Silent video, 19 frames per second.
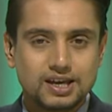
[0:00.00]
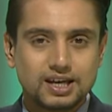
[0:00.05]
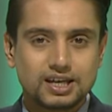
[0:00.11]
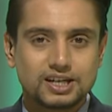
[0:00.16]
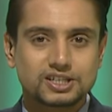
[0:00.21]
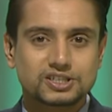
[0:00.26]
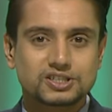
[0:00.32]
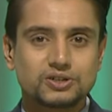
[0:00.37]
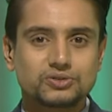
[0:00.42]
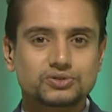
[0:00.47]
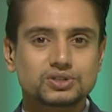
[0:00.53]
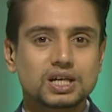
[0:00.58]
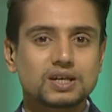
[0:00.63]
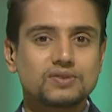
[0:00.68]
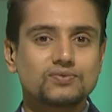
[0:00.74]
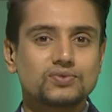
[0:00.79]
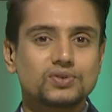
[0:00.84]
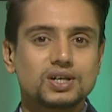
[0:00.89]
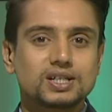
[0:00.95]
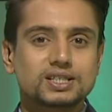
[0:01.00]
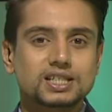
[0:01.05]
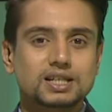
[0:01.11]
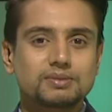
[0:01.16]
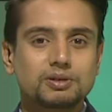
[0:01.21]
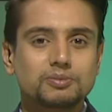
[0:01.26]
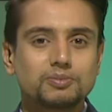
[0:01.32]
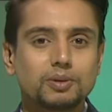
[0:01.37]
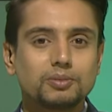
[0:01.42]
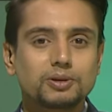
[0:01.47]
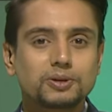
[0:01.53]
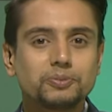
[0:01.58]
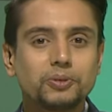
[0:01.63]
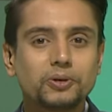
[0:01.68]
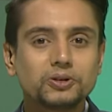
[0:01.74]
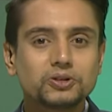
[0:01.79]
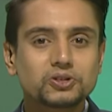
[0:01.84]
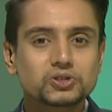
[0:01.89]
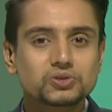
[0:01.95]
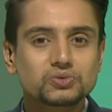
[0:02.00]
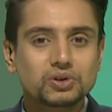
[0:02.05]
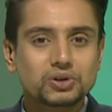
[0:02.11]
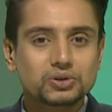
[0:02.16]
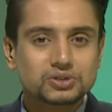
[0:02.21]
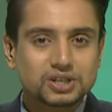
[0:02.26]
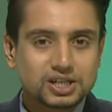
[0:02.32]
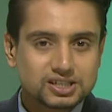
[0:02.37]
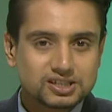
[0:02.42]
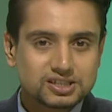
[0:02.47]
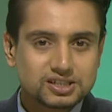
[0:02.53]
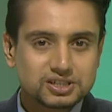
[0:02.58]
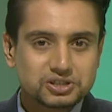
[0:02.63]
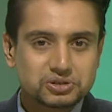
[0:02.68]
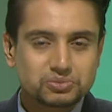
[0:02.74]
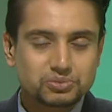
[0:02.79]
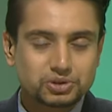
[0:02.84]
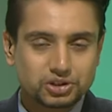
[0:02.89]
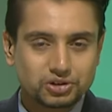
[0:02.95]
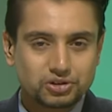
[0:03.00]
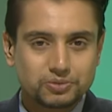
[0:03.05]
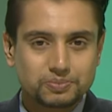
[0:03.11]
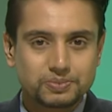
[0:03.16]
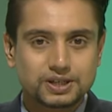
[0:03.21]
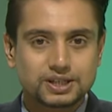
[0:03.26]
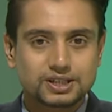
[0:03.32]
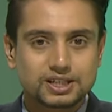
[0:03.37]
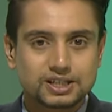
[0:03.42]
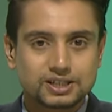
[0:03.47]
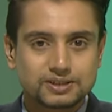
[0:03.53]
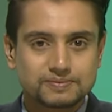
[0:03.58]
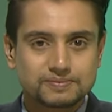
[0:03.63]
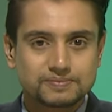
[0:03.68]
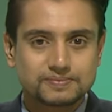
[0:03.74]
It is now time for our segment Public polls where you text us with your opinion.